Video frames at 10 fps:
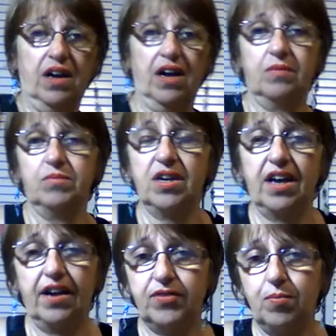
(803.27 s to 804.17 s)
I'm going to
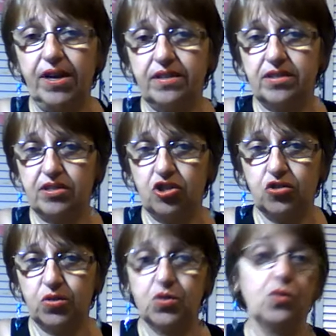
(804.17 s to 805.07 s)
have to make a
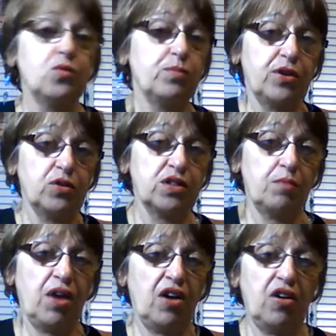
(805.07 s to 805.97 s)
decision soon because I'm
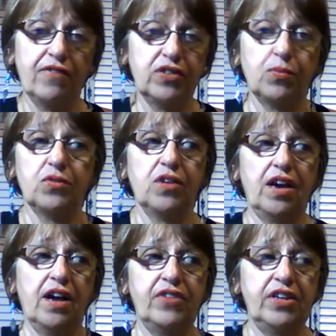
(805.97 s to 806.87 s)
not comfortable not
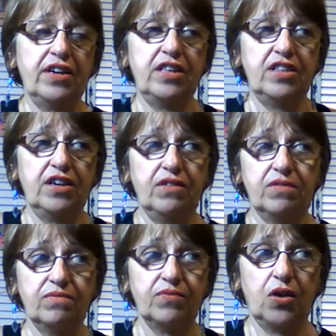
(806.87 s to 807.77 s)
having anything
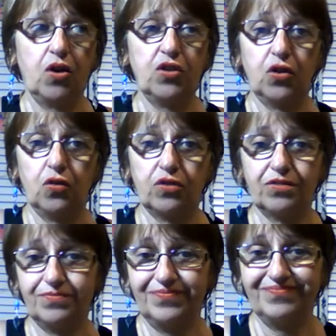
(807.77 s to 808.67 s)
on the hook,
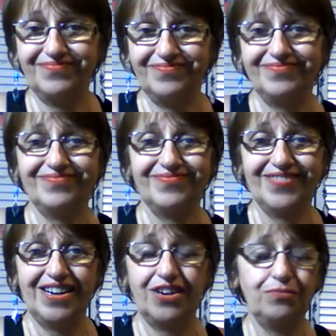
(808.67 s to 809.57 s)

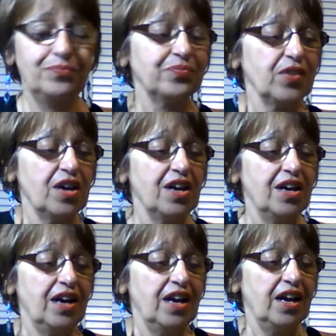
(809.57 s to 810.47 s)
you know?
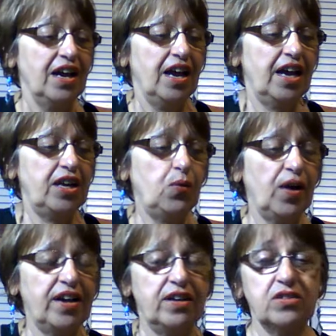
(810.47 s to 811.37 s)

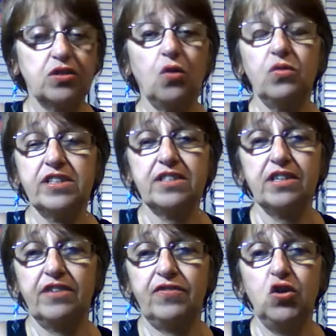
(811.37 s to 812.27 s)
Anyway, so listen,
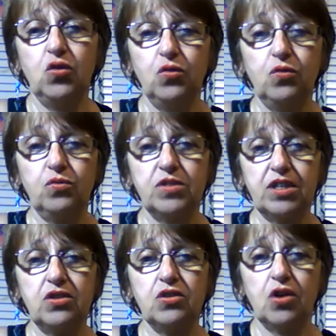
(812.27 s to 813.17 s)
if you
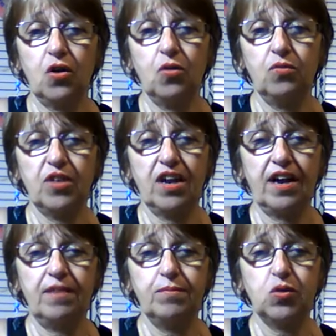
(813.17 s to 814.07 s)
didn't know that
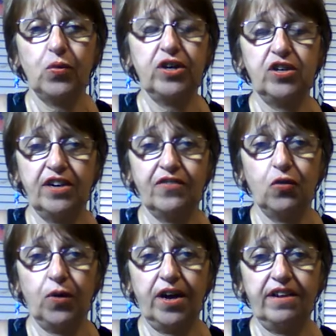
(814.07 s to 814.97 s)
I'm doing a
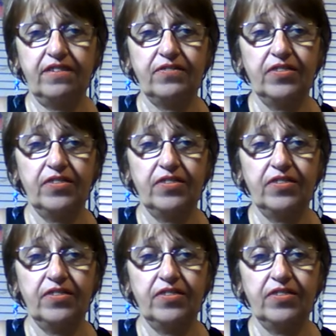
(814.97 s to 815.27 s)
giveaway,